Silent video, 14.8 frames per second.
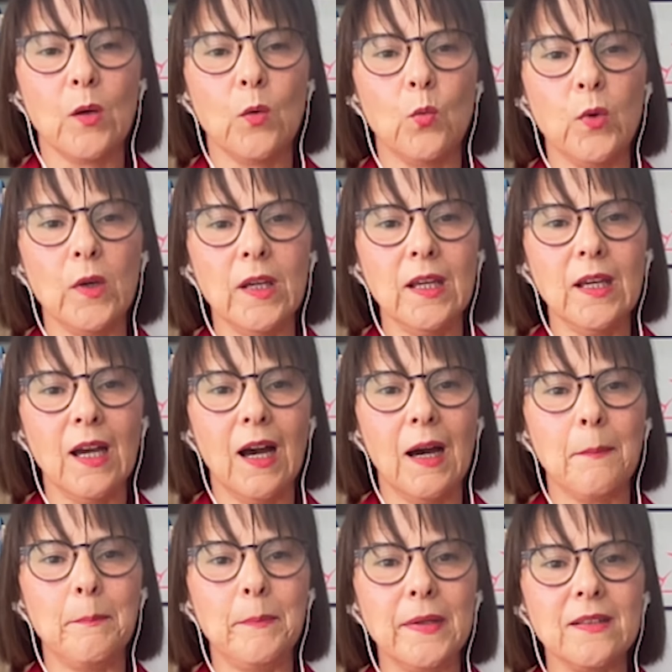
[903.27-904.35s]
we are
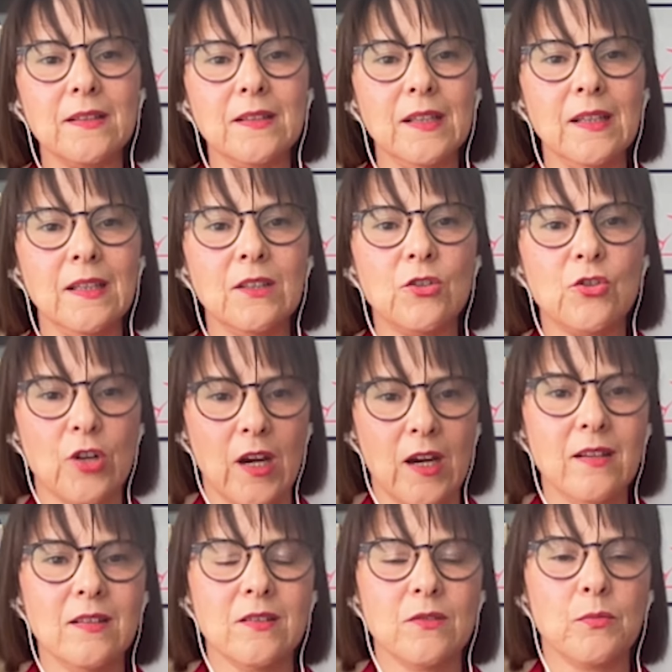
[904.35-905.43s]
building
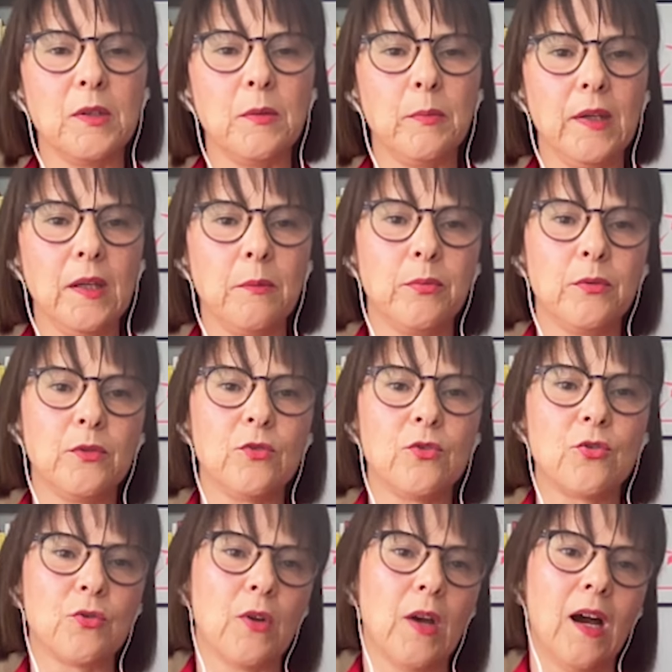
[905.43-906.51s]
trust with people through